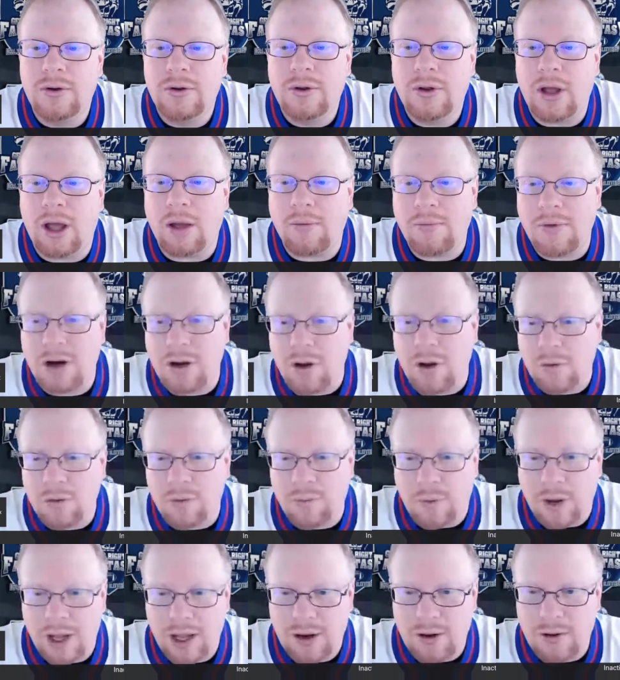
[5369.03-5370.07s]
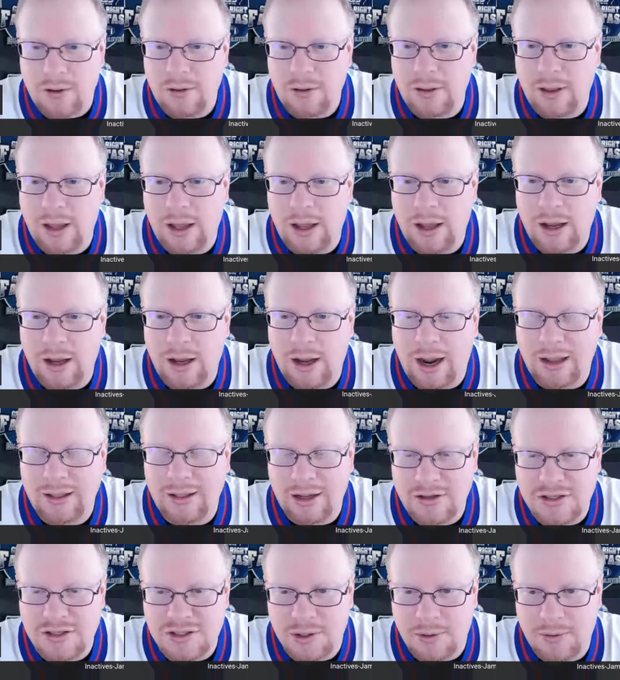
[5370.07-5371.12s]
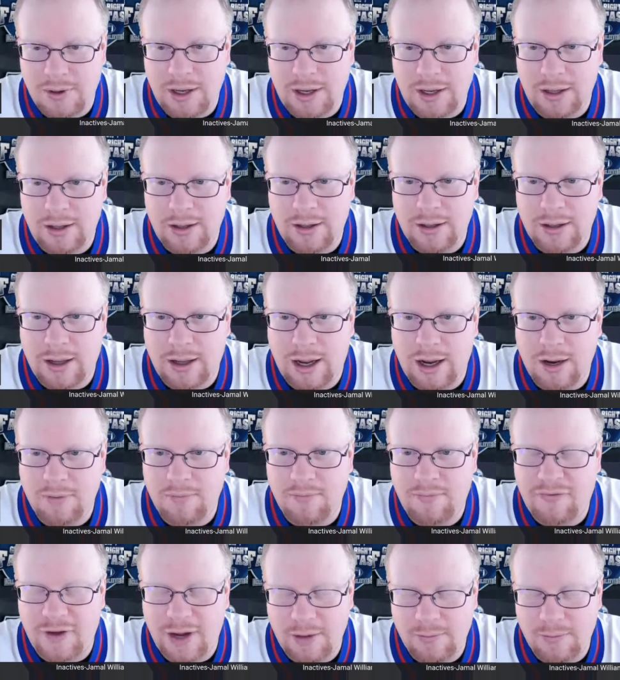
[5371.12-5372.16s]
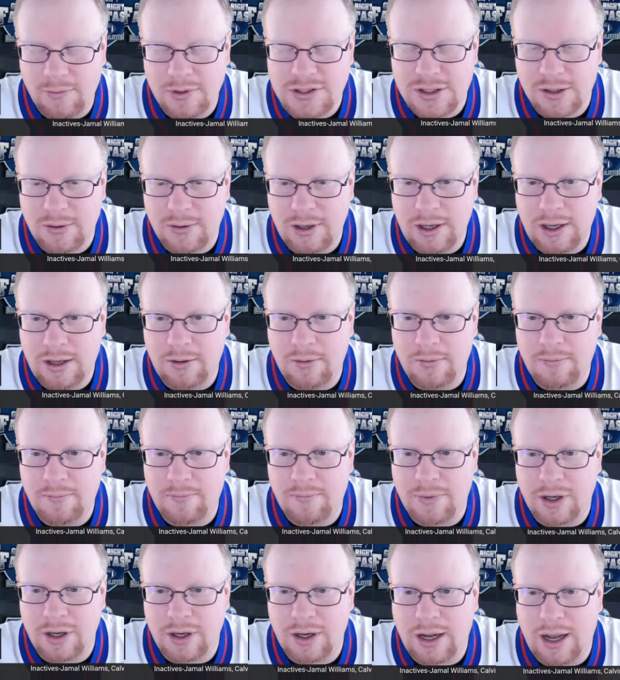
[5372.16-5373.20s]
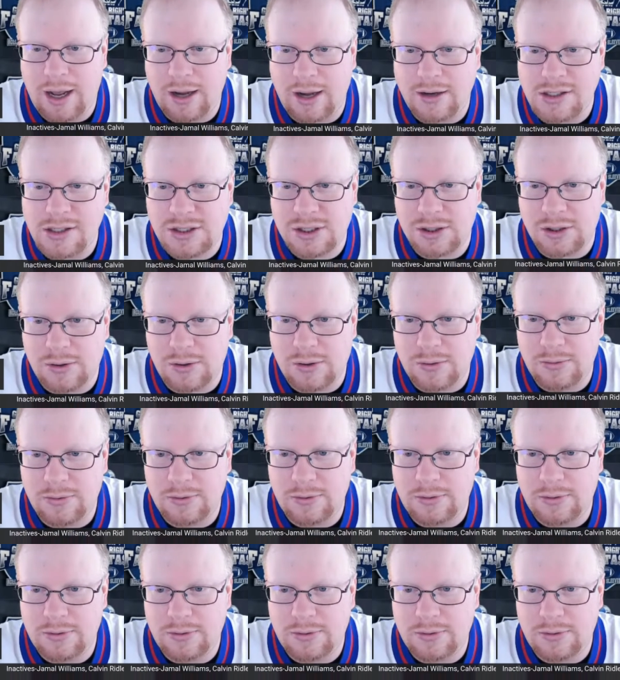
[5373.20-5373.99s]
going to go with Waddle. I like Tony. I'm fine with Tony, but I don't.